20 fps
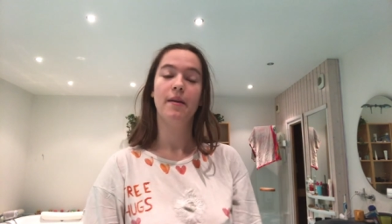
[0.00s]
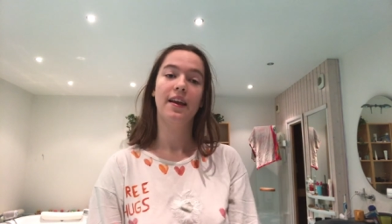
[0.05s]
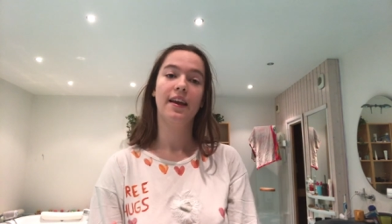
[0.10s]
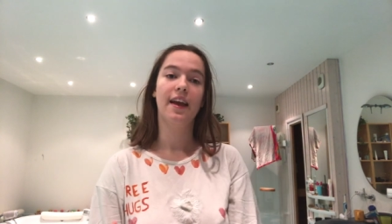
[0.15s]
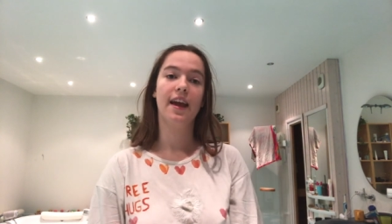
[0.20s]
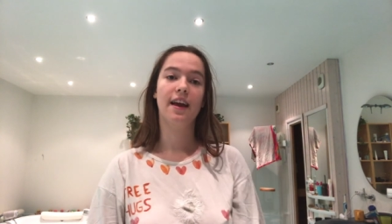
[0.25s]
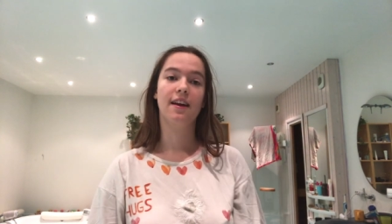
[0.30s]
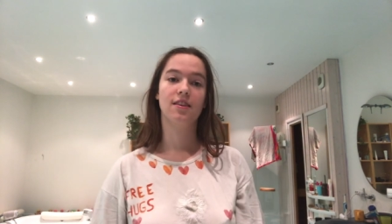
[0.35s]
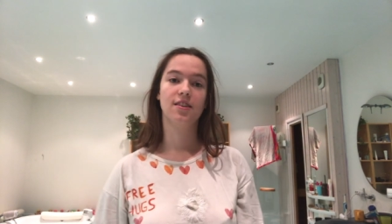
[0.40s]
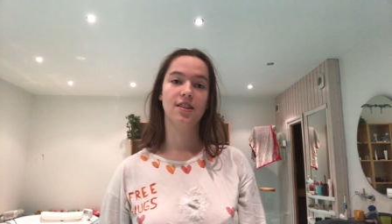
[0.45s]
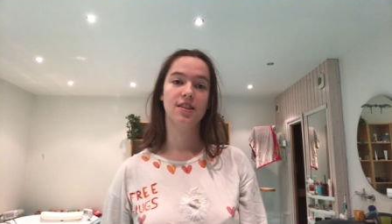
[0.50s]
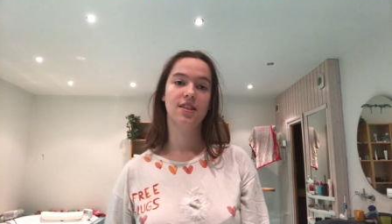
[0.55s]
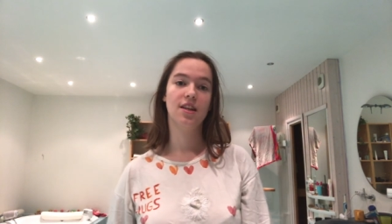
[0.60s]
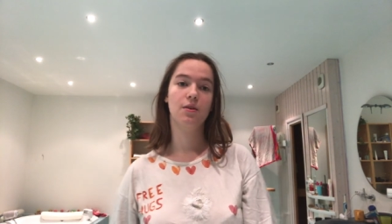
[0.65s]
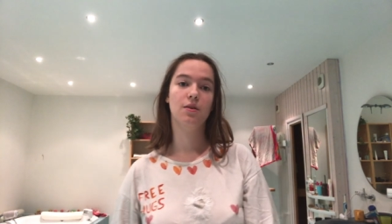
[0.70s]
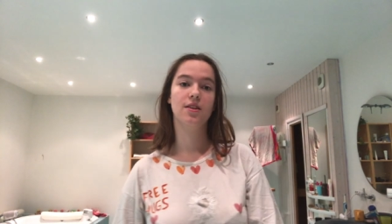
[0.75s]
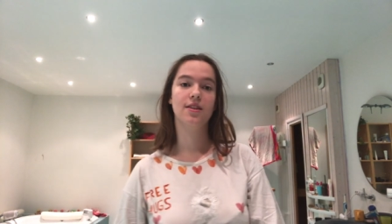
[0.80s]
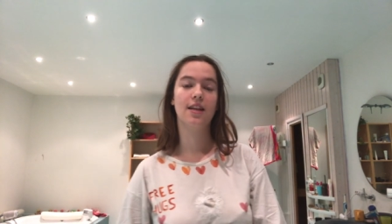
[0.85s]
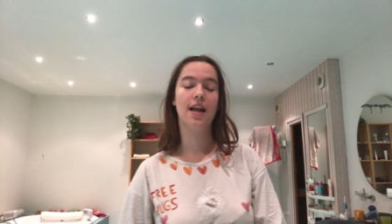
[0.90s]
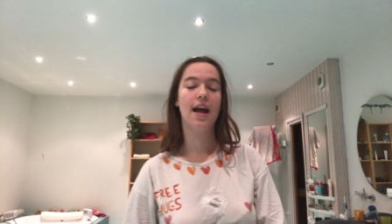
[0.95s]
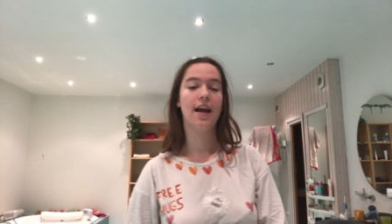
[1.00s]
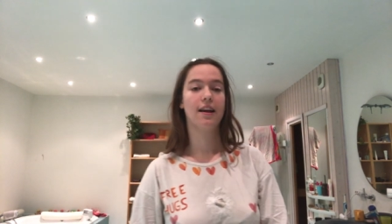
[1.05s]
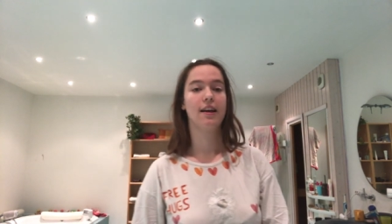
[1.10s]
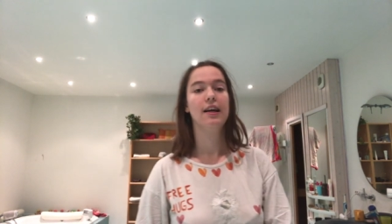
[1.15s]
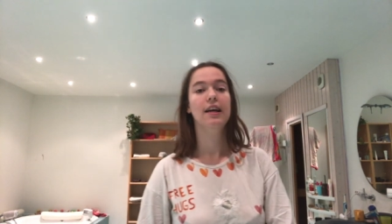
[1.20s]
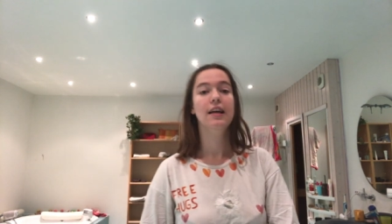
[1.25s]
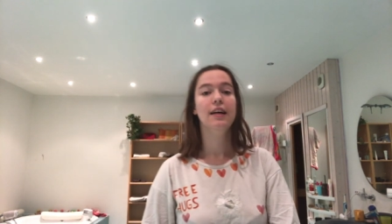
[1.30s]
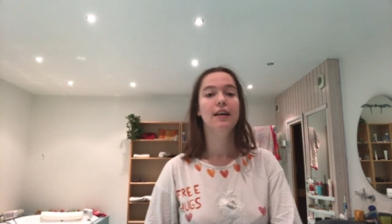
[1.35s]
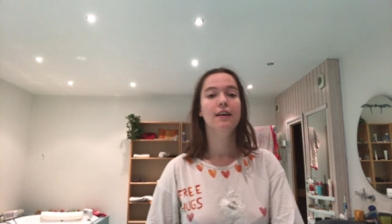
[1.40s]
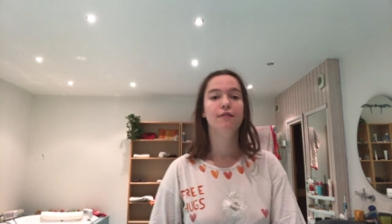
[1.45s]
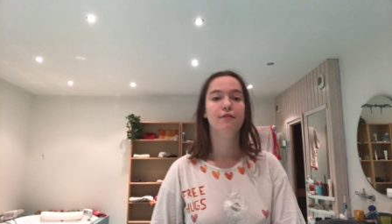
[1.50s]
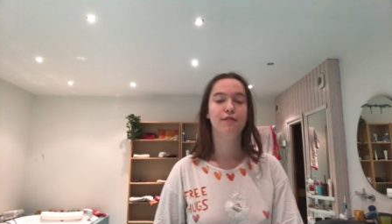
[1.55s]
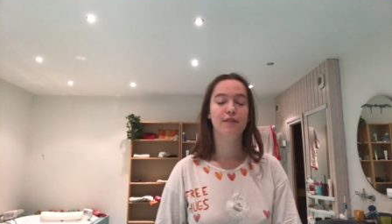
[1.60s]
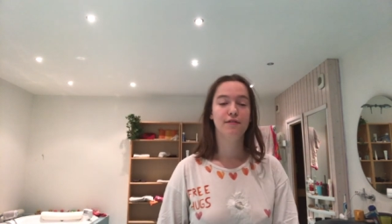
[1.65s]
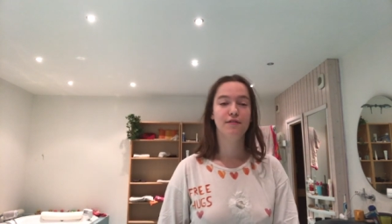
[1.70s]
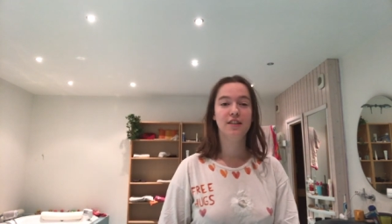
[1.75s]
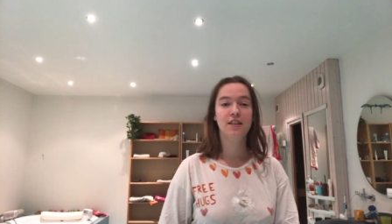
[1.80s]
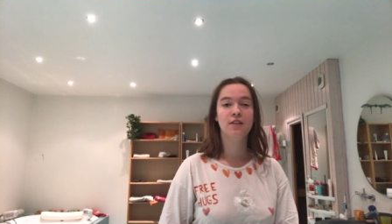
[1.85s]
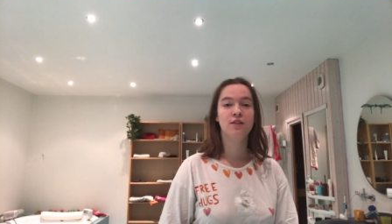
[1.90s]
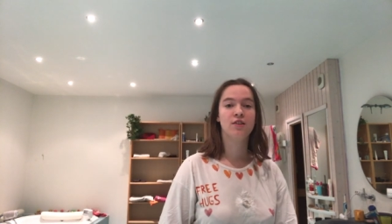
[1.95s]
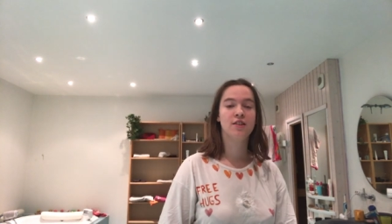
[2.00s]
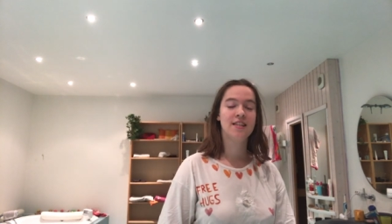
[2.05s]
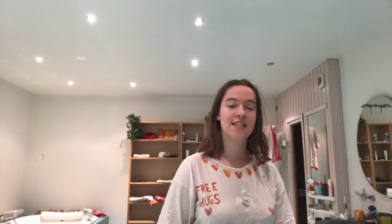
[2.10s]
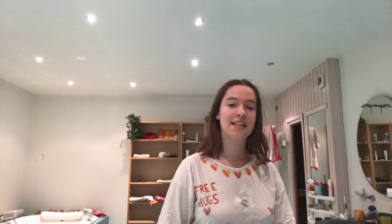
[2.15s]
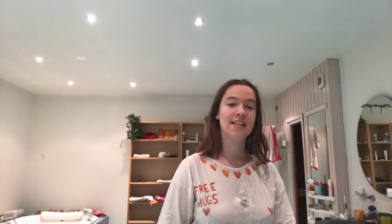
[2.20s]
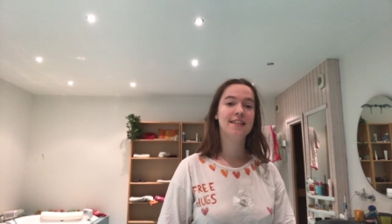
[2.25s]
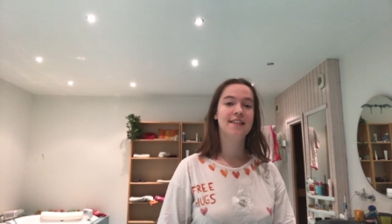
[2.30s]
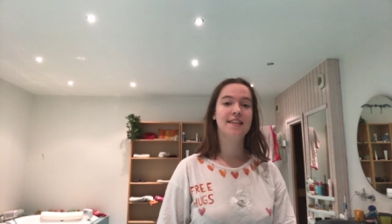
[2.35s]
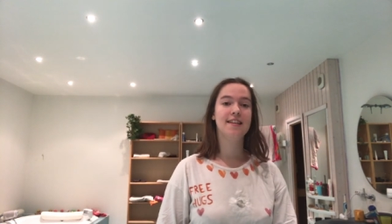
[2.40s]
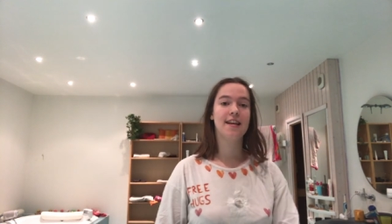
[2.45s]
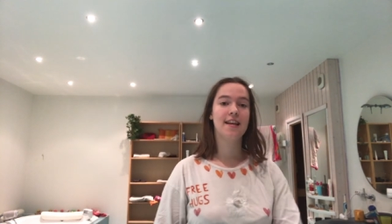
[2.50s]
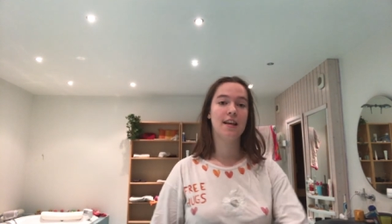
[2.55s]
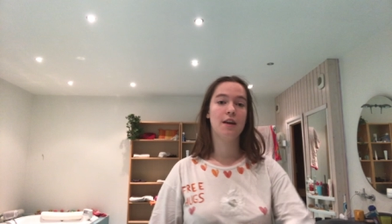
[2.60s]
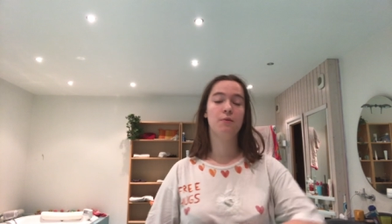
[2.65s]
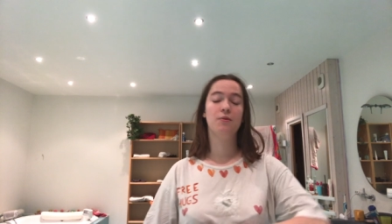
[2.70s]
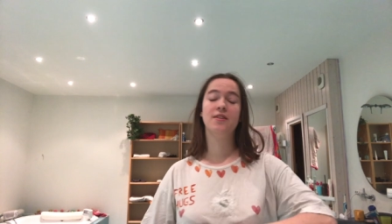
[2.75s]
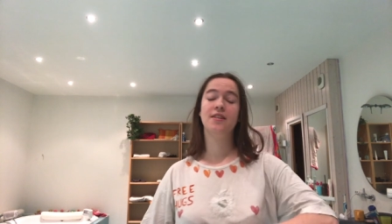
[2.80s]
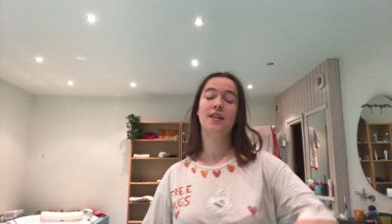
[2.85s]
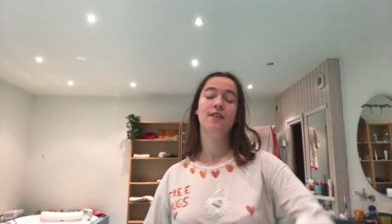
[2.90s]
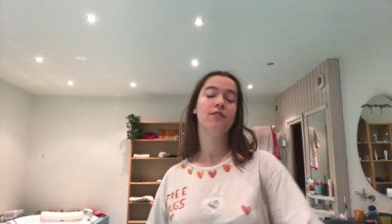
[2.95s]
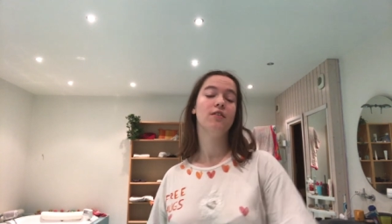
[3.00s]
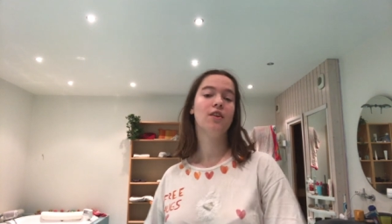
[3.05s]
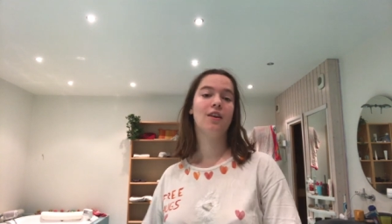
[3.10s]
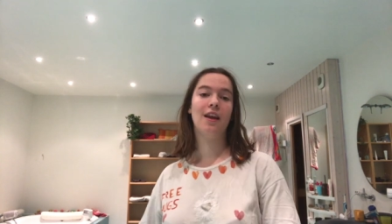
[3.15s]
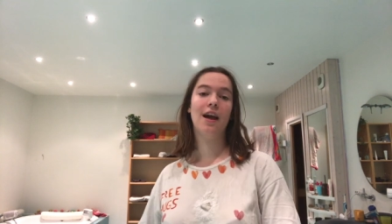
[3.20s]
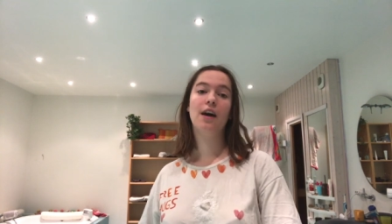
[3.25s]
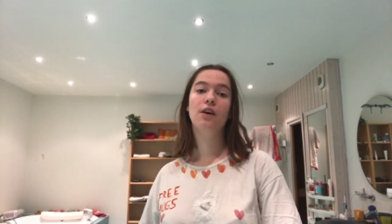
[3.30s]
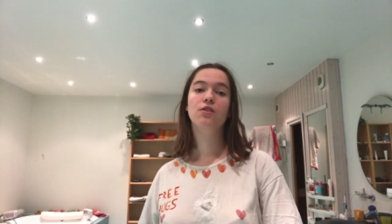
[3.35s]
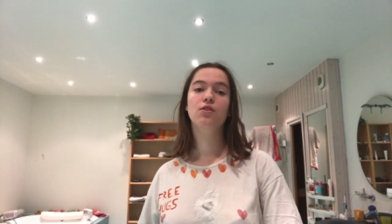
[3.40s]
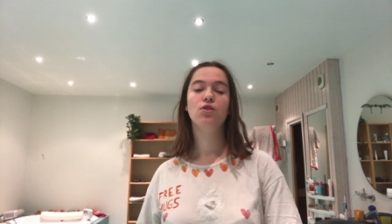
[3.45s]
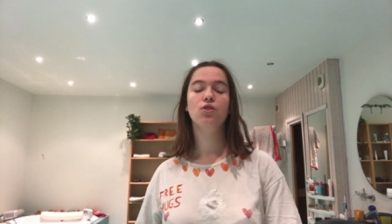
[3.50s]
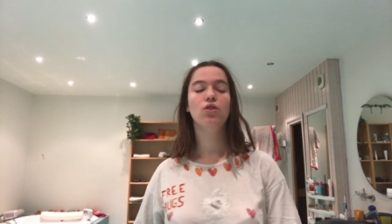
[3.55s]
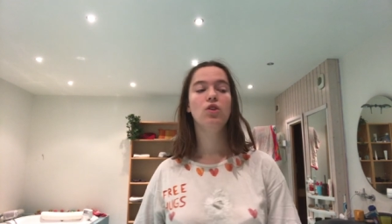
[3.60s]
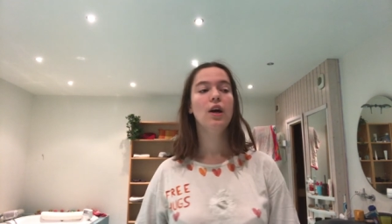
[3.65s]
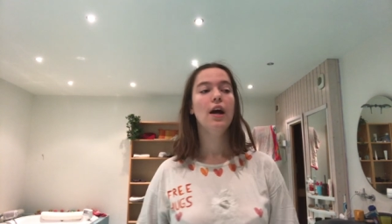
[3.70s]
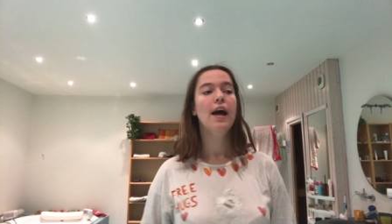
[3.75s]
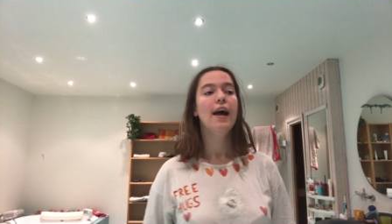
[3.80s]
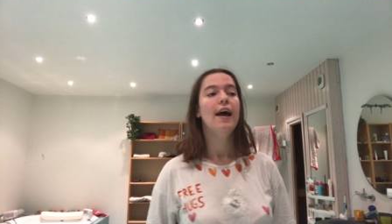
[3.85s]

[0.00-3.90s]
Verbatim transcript: pink hair since I was like 15 or 16 and I was never allowed to.